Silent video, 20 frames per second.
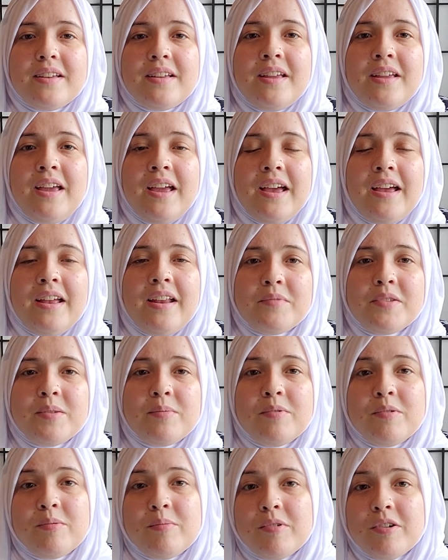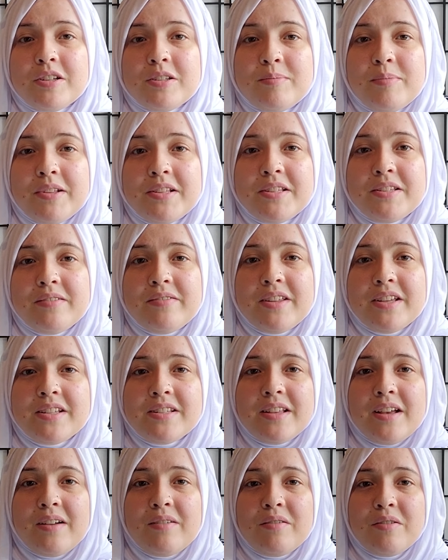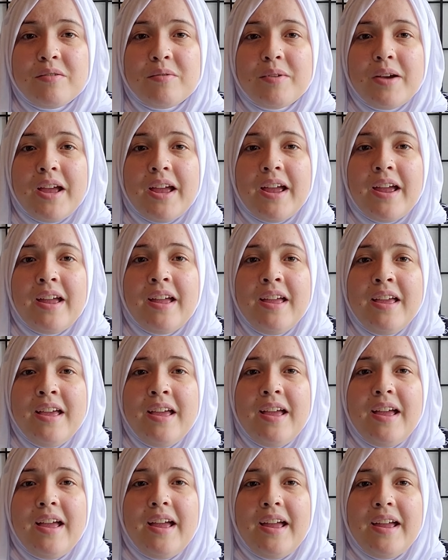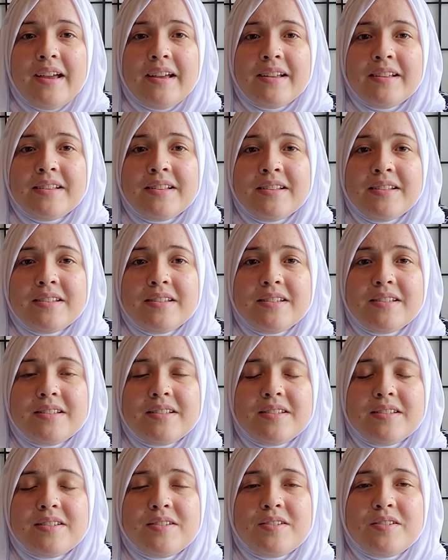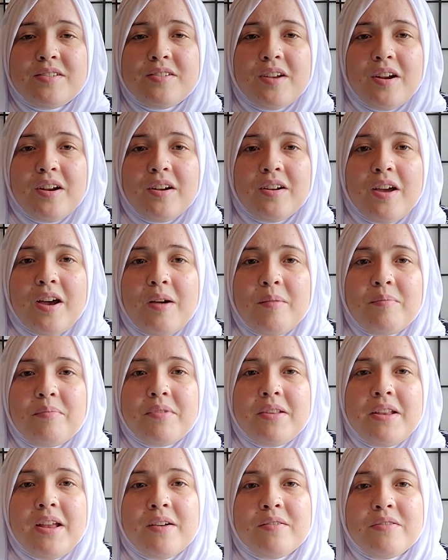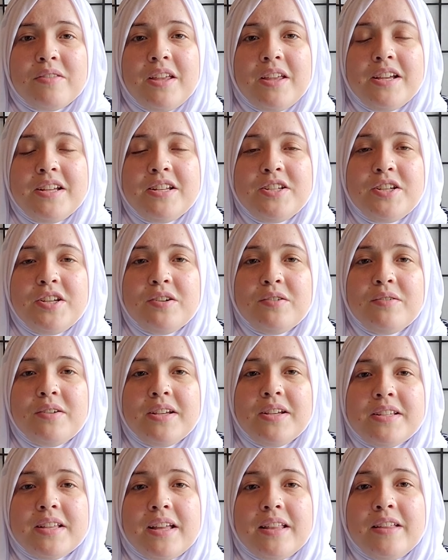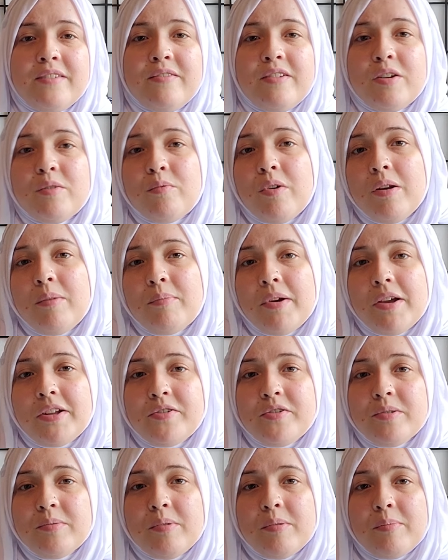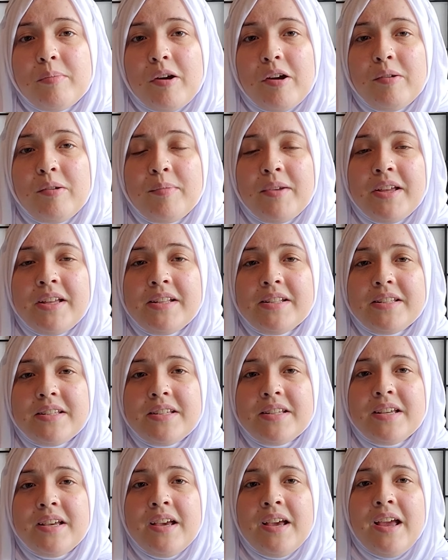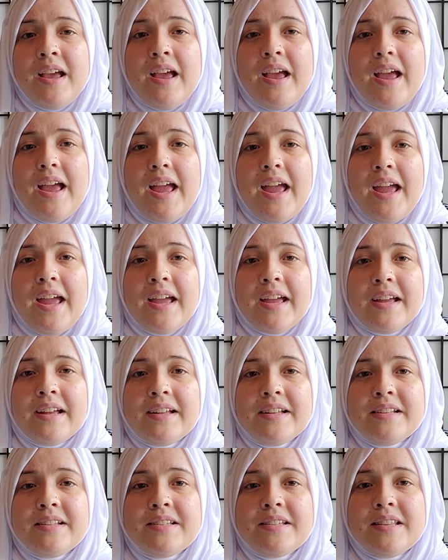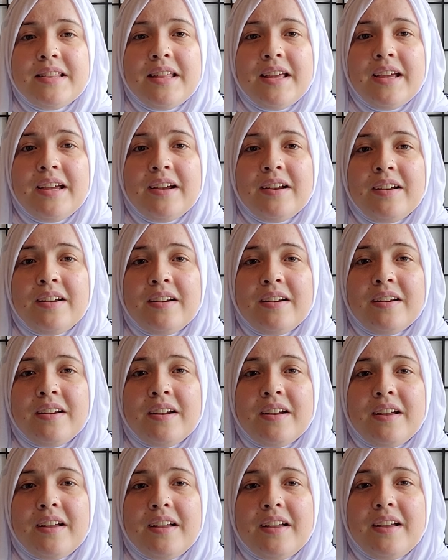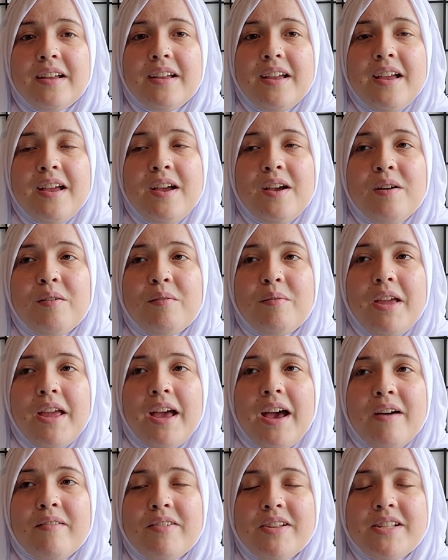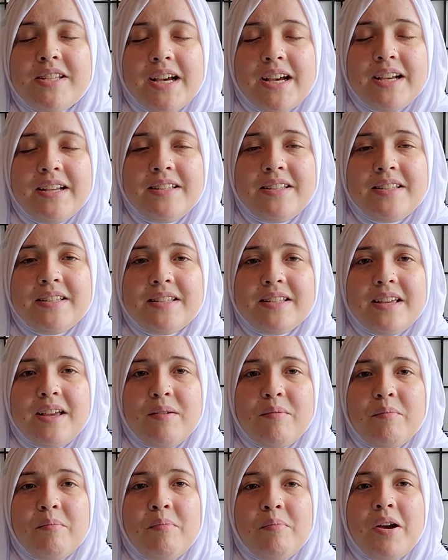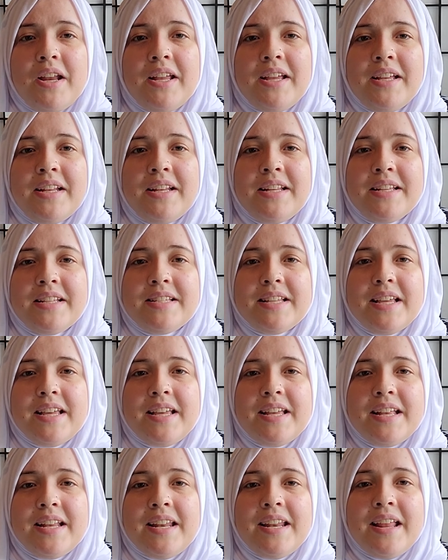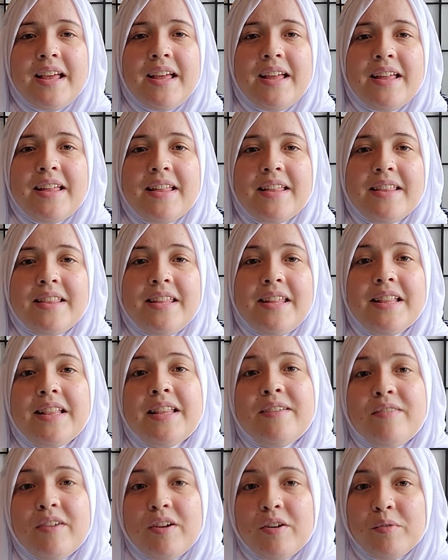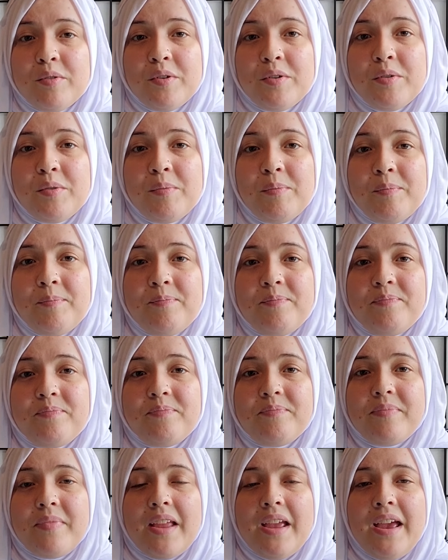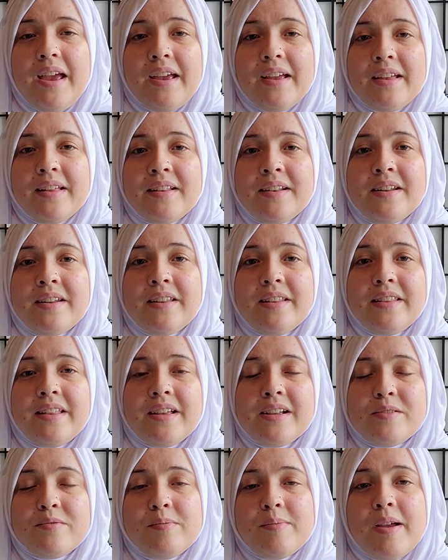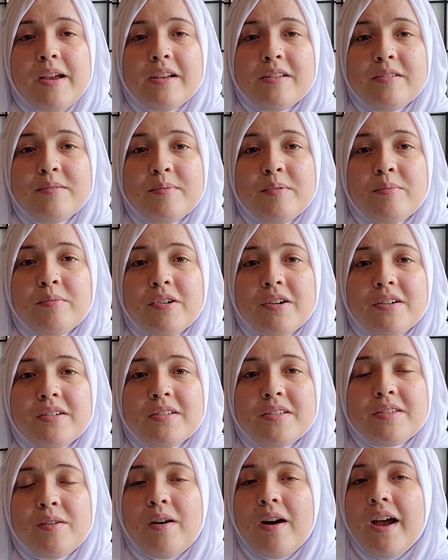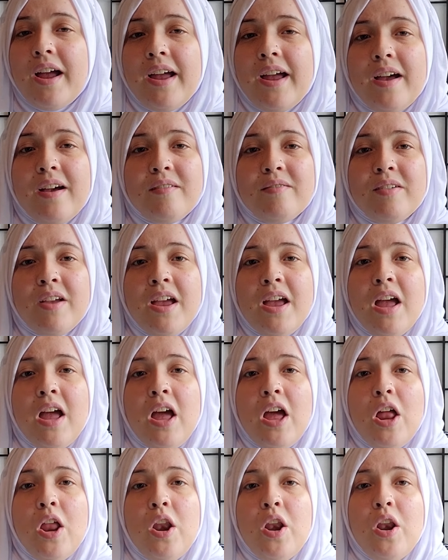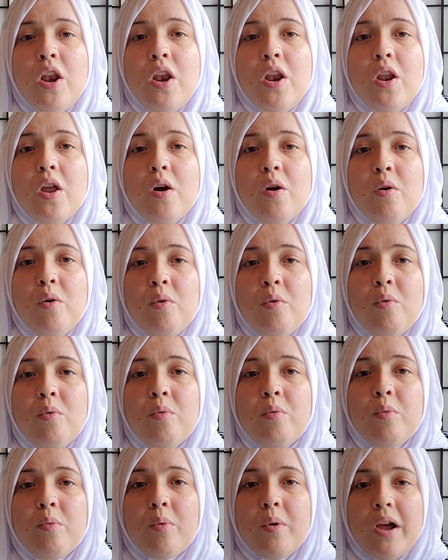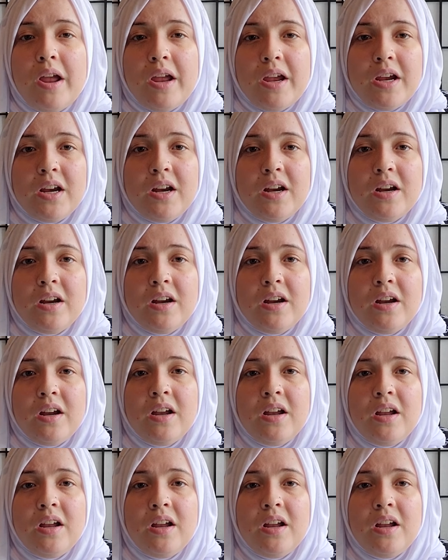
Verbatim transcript: get some of the more expensive things out of the way and start up. Now the issue I live in a one bedroom apartment and there we have a desk but it is in the living room and that's where my husband works so I have nowhere